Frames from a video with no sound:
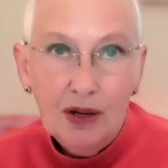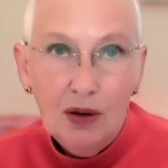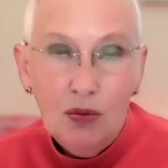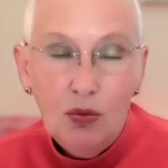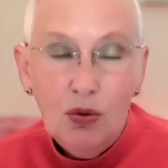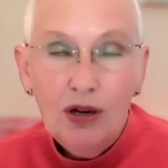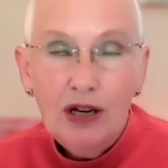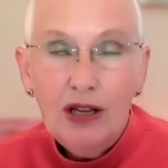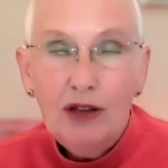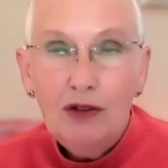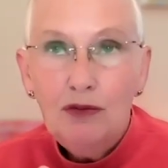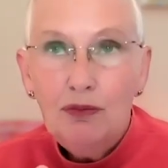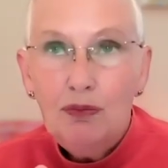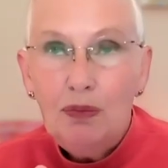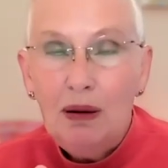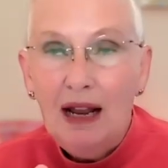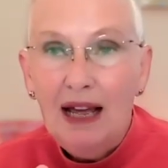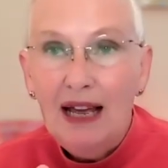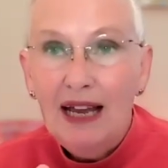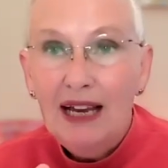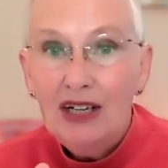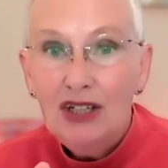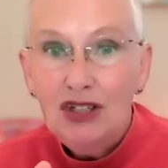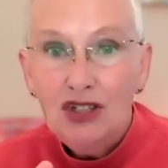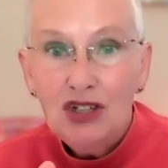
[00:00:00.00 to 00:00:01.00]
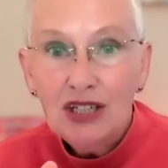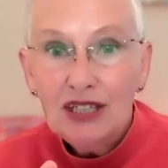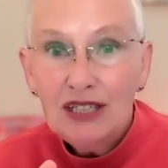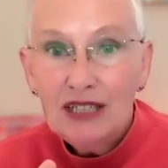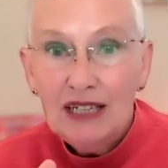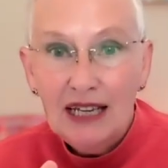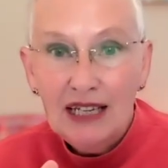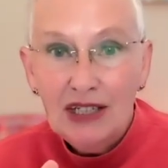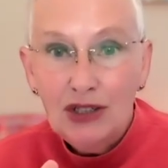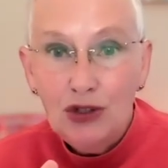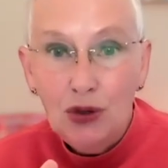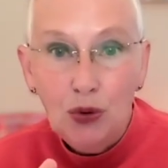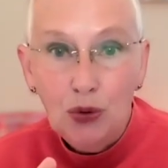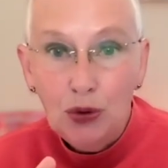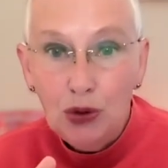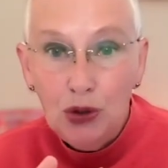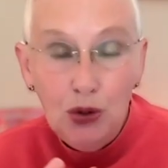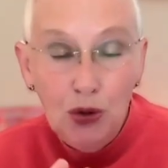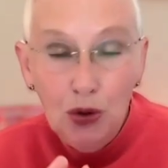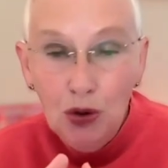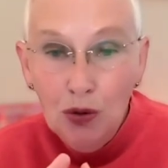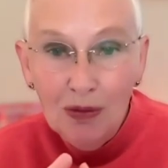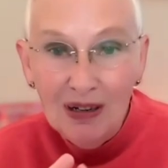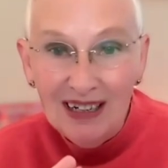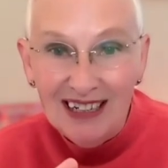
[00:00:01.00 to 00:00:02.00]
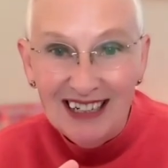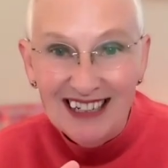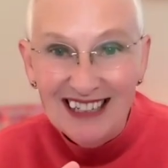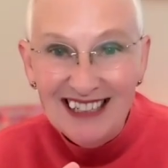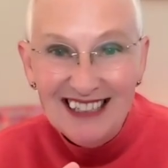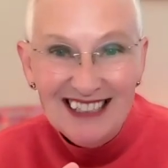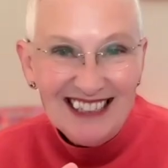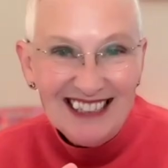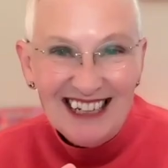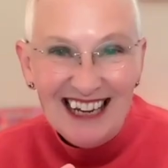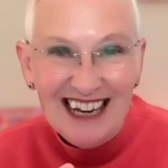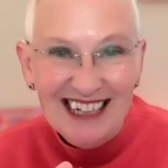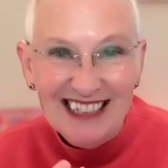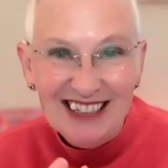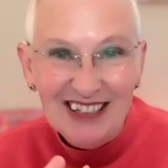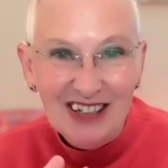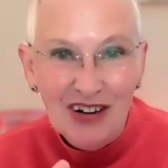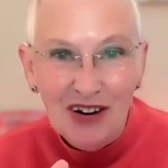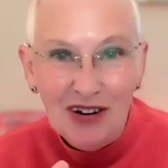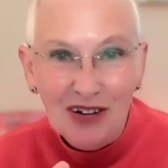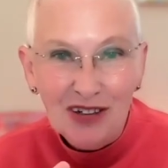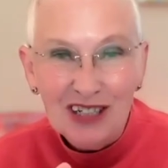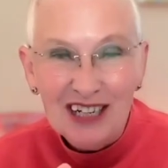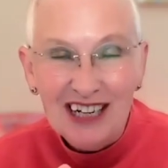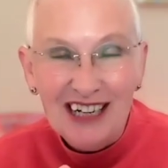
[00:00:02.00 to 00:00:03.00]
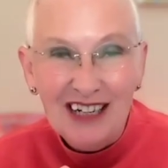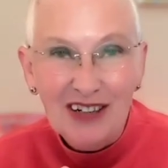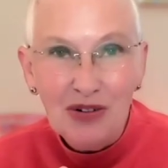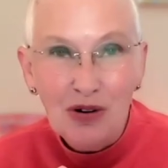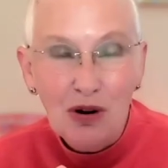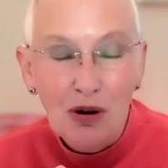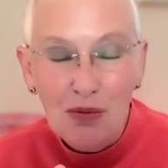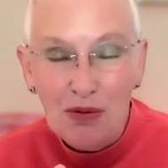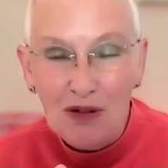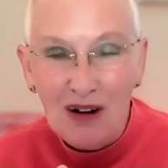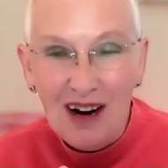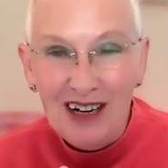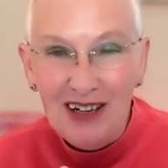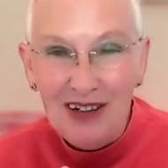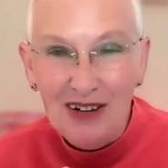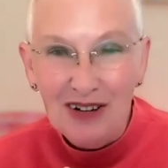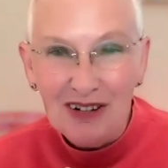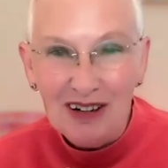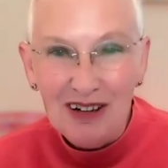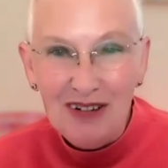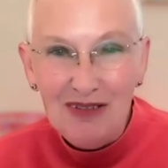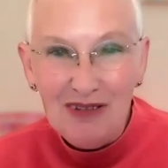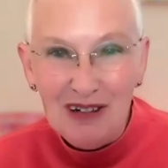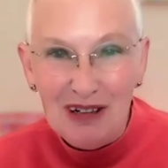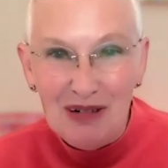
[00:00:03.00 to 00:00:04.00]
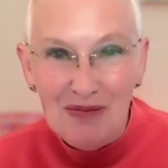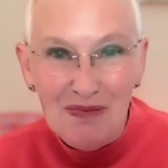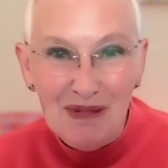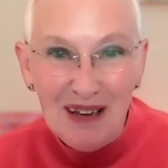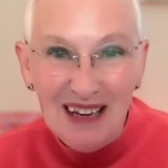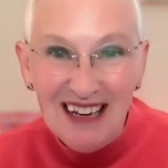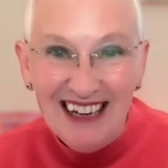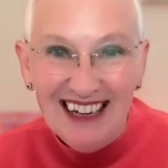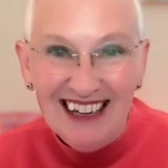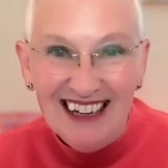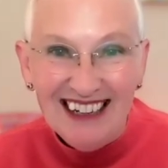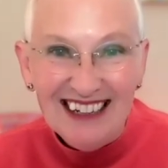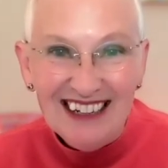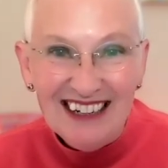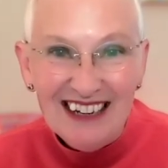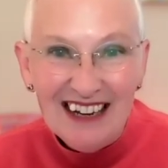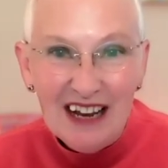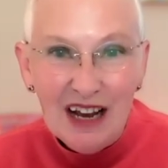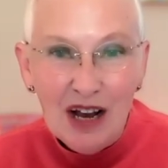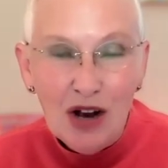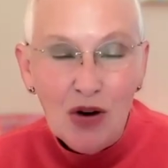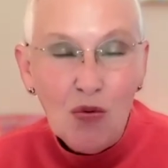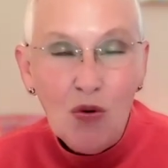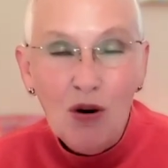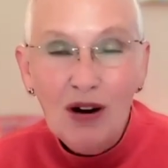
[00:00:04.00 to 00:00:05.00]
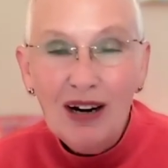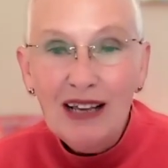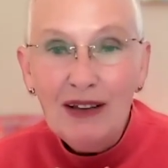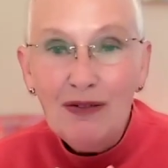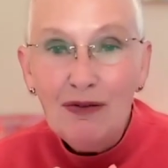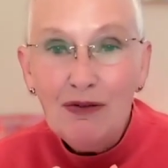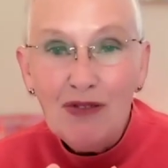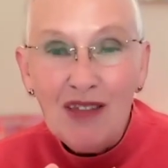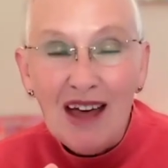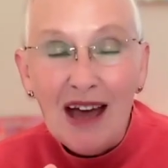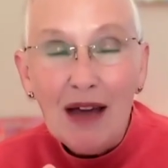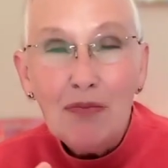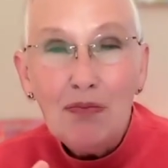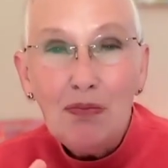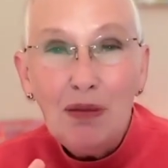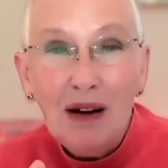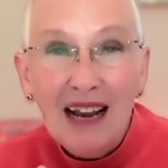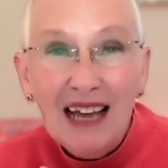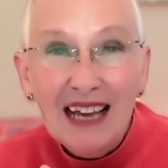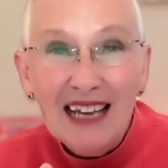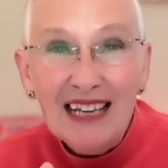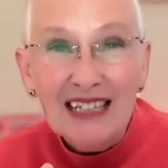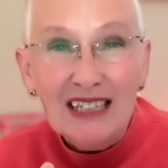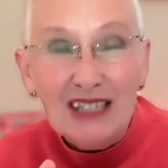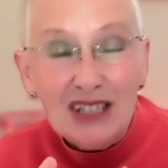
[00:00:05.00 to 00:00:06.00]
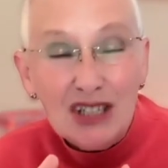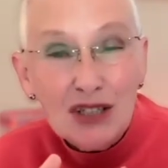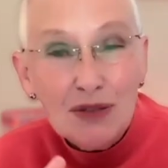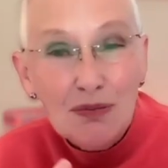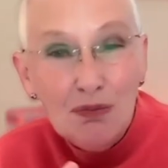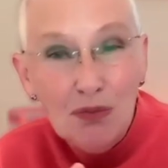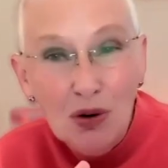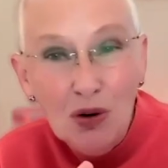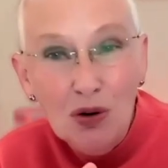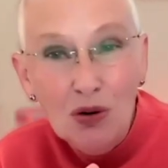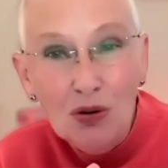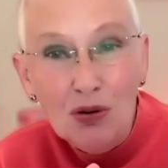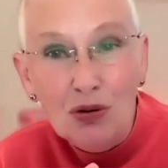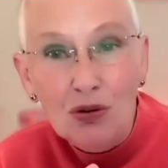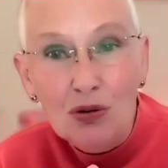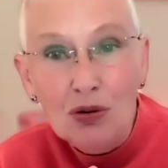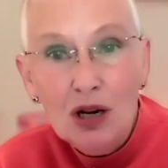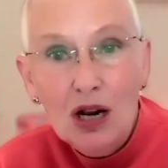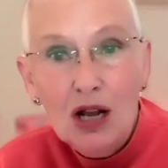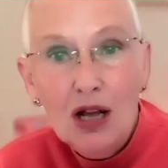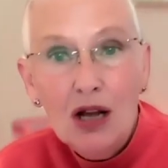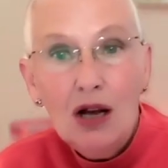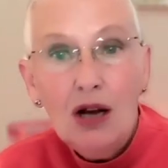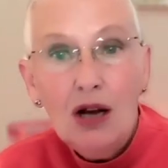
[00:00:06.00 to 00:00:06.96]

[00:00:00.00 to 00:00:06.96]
what if playing just as your humanness and not incorporating your infinite being, what if that playing small